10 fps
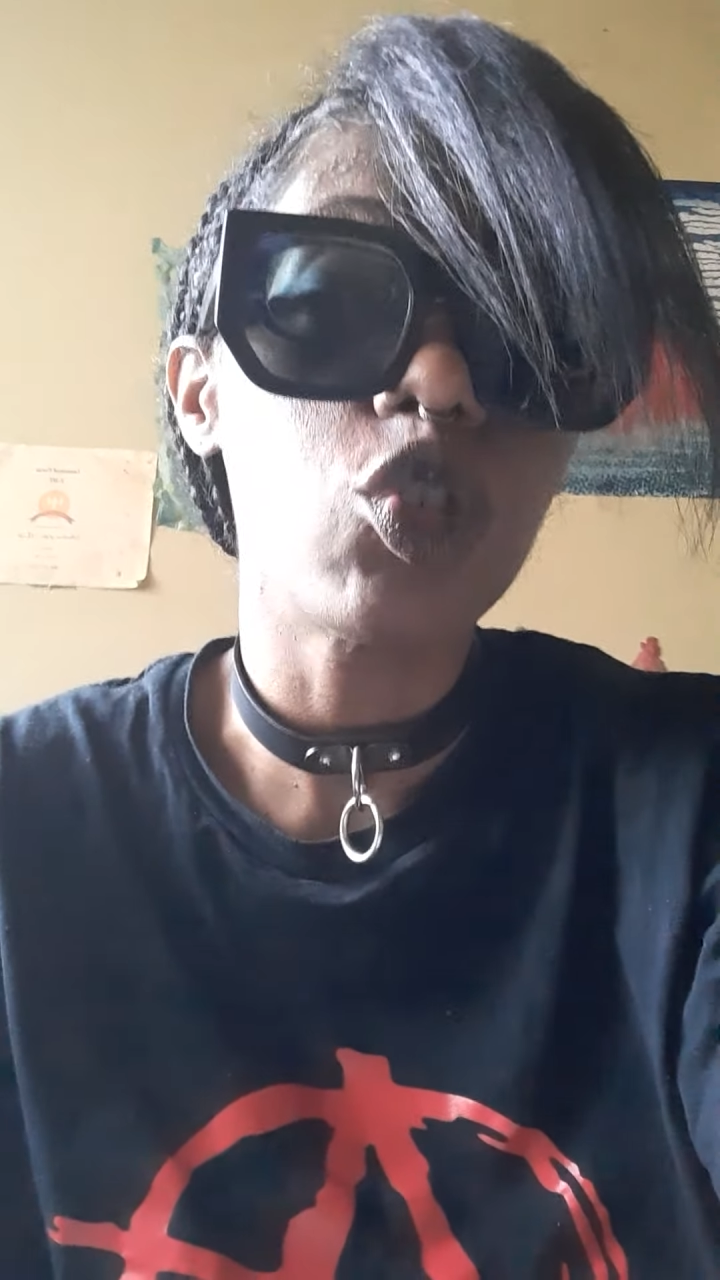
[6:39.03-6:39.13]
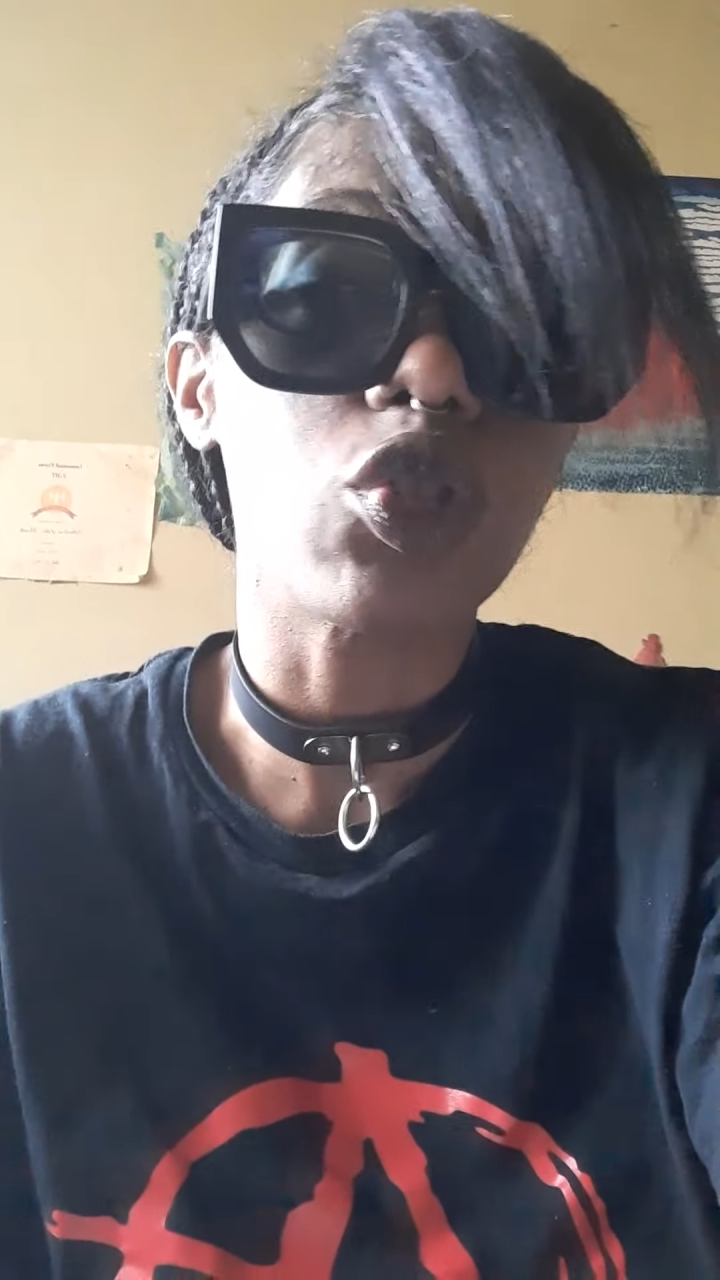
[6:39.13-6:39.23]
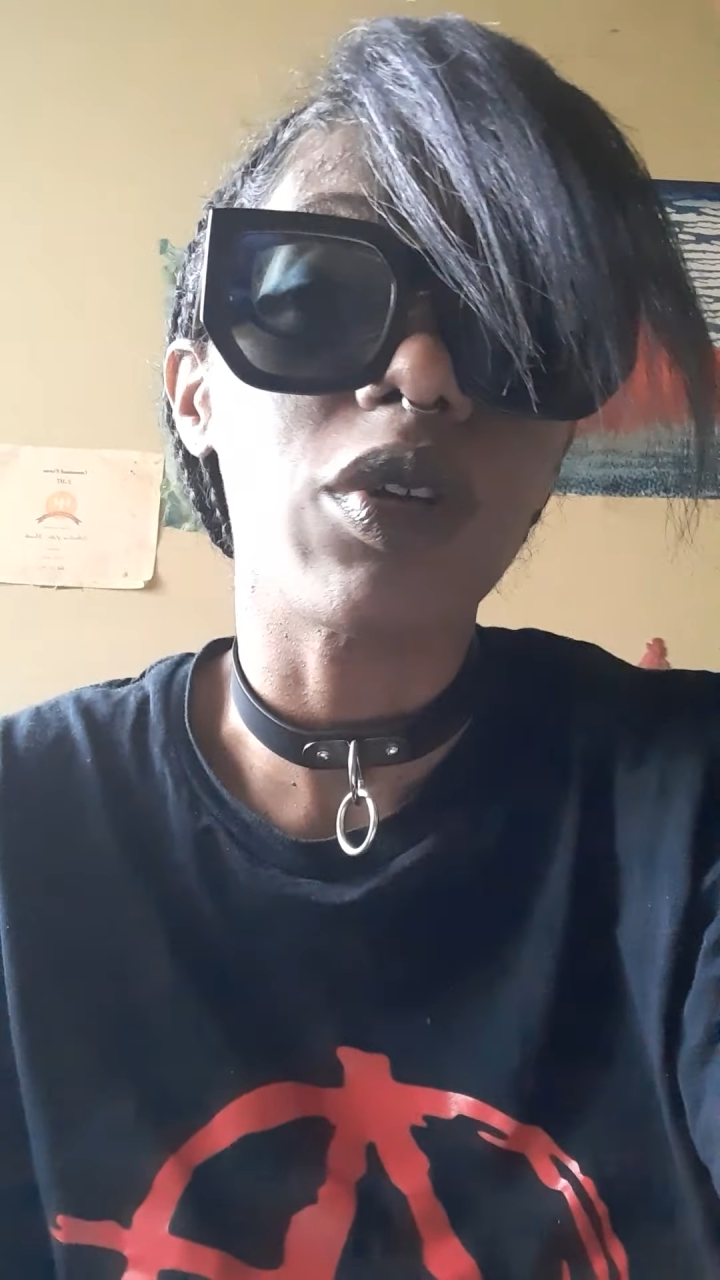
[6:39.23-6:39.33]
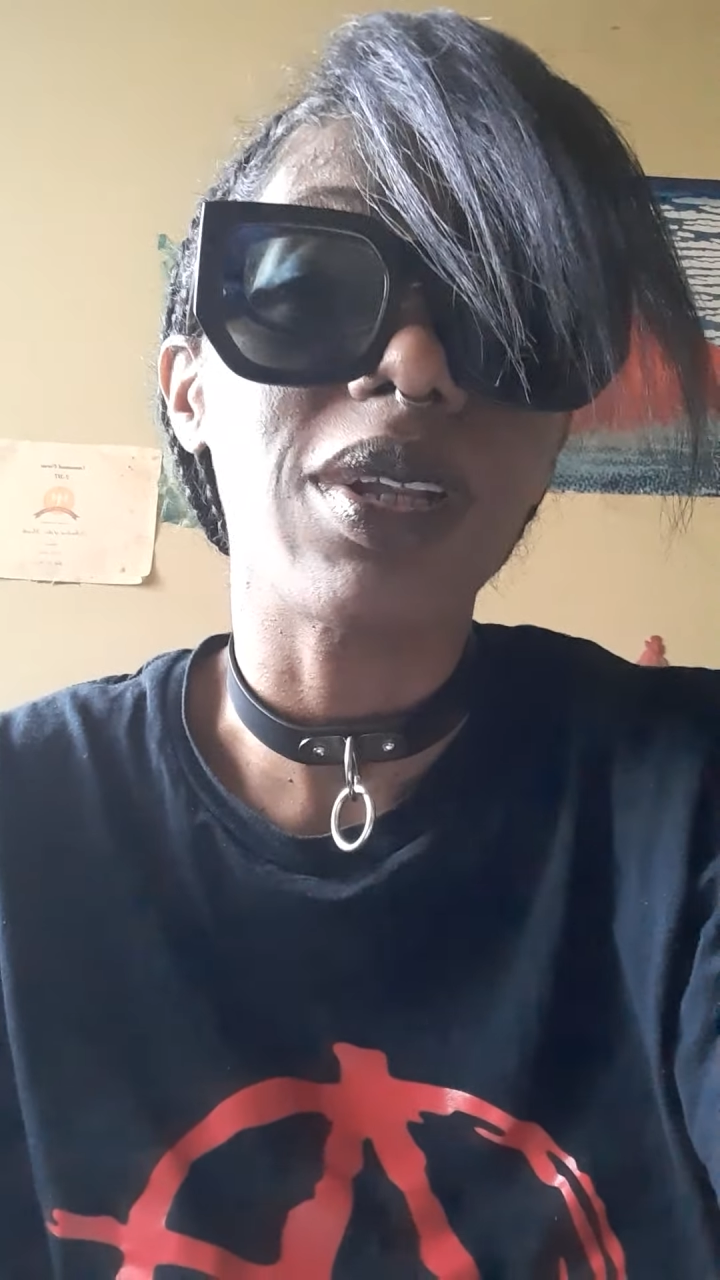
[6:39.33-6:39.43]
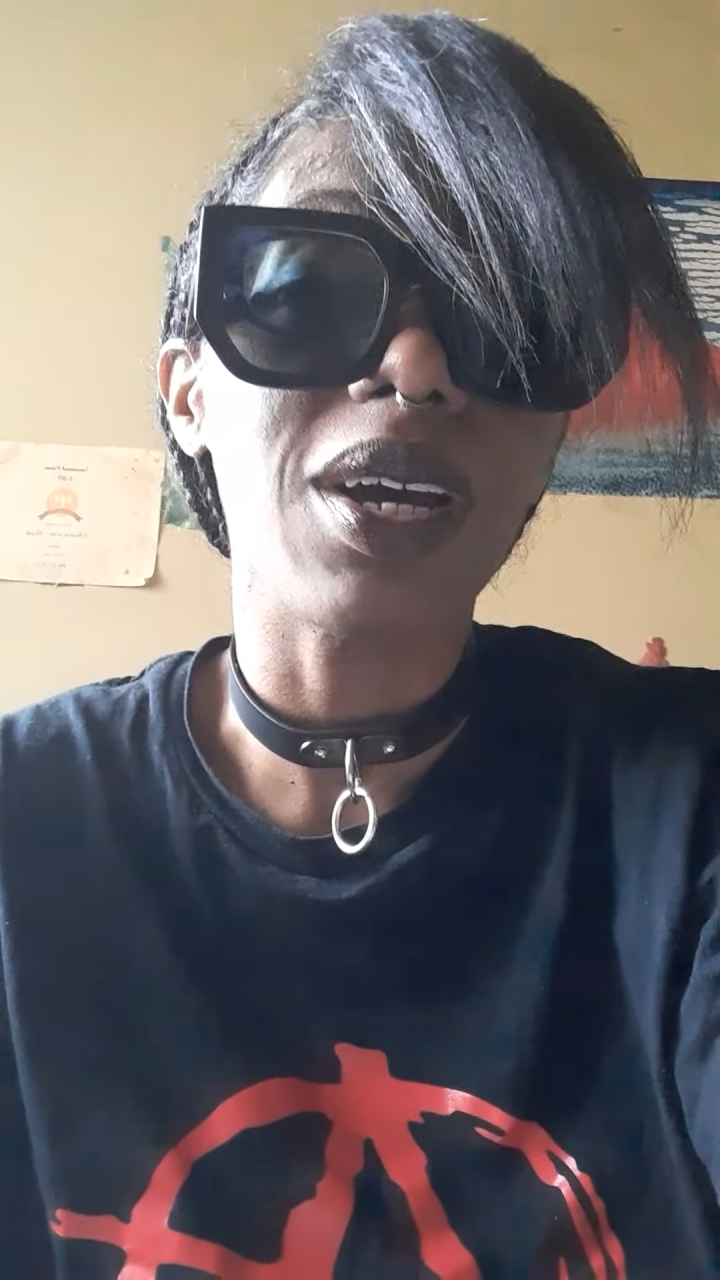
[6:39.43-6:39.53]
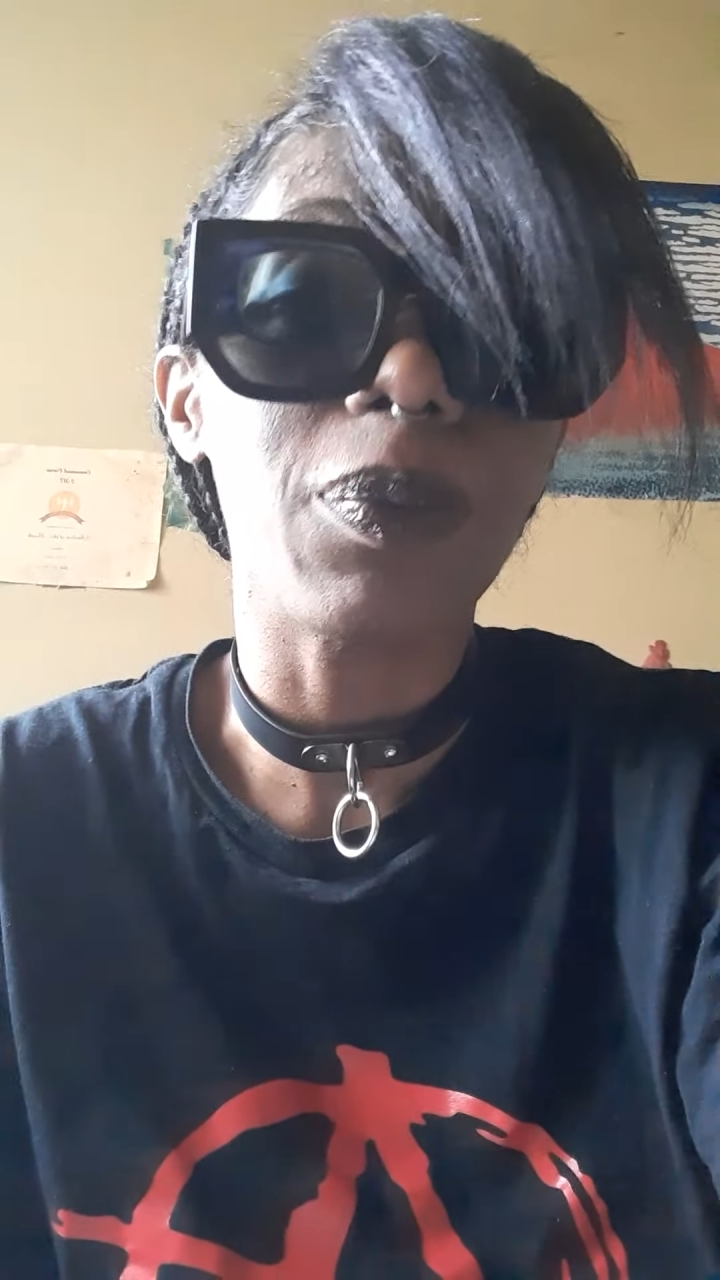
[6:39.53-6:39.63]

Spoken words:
during the